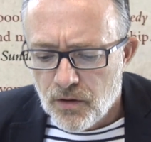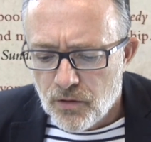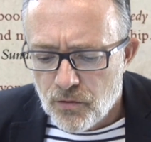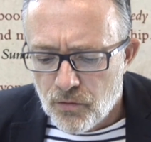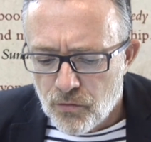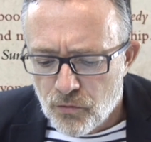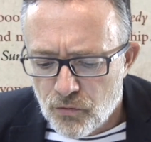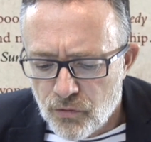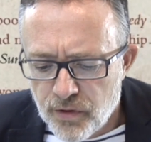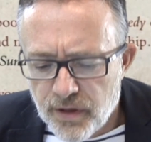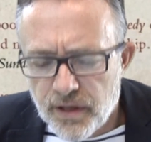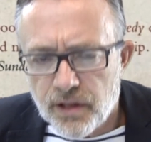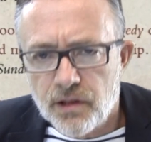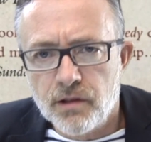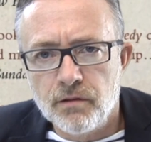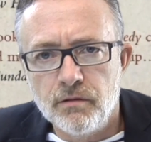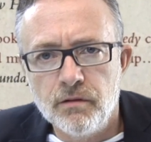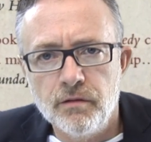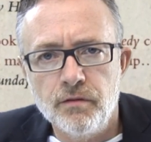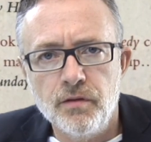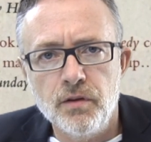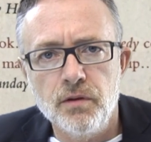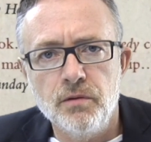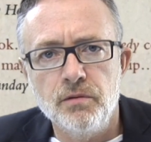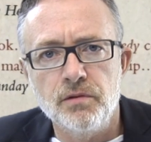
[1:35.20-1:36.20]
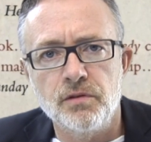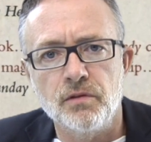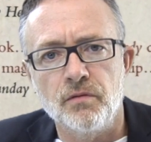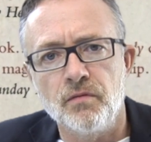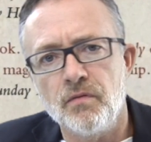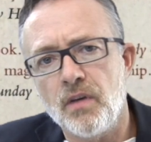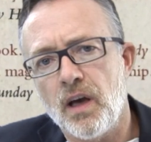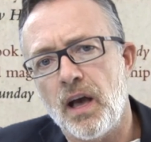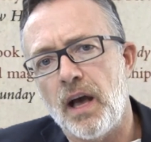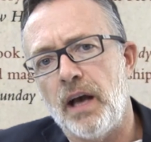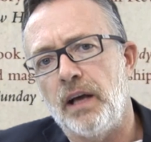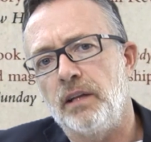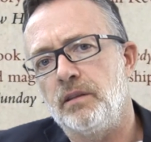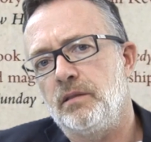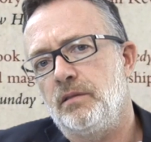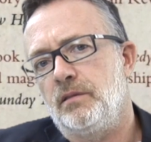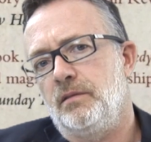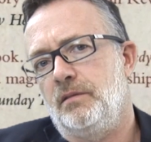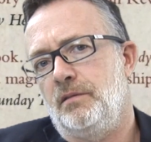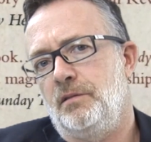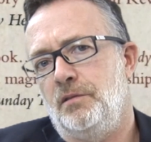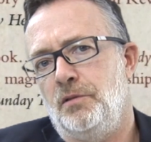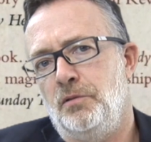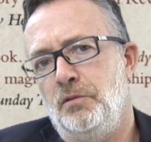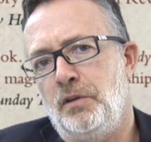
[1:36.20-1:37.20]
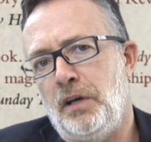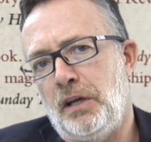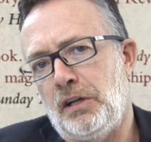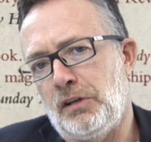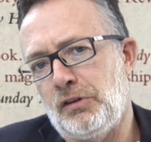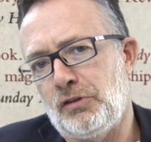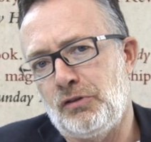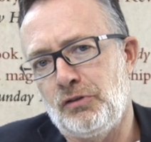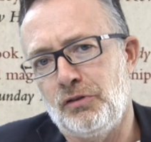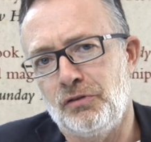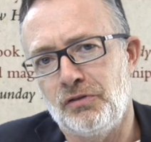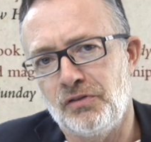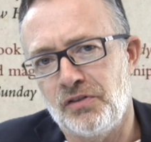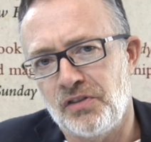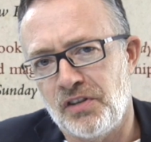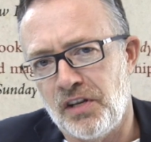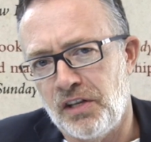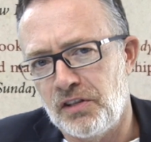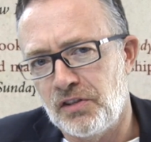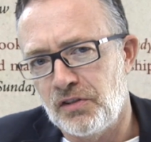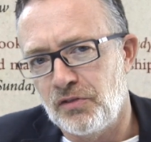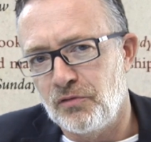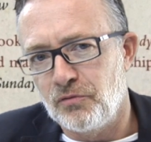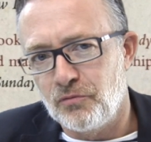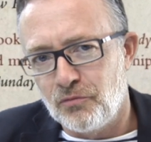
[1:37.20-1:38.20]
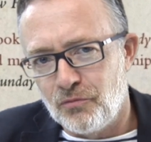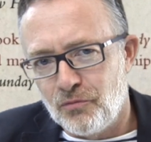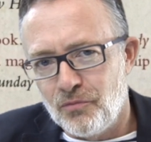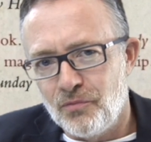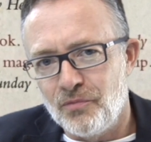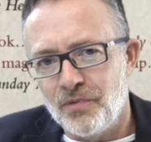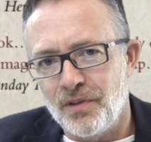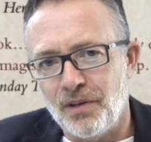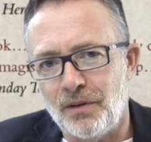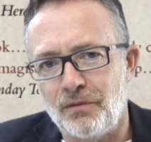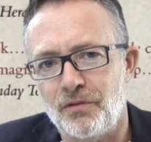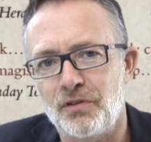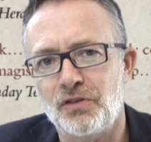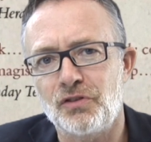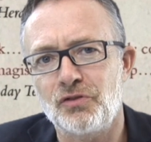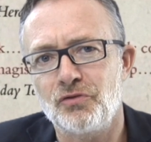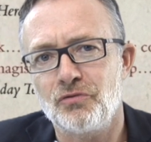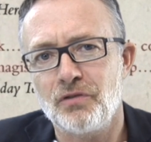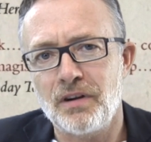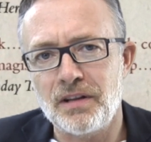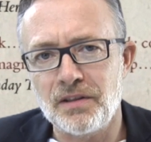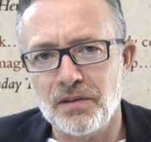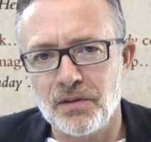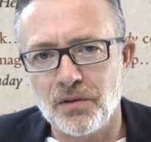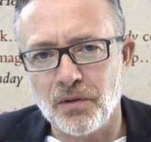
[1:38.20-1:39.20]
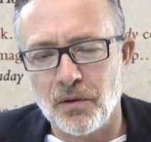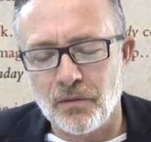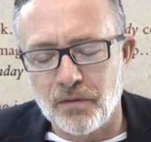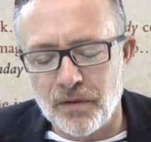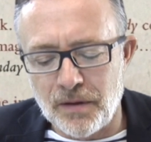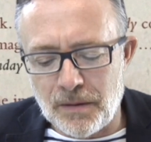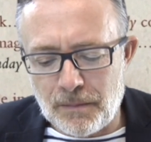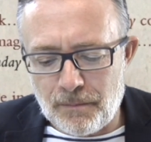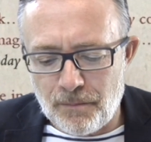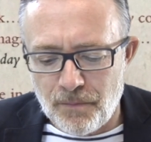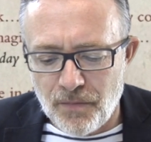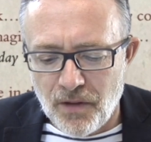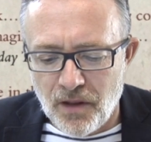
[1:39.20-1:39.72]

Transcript: read the reviews on that, you get a certain sense of, you know, the strength of it.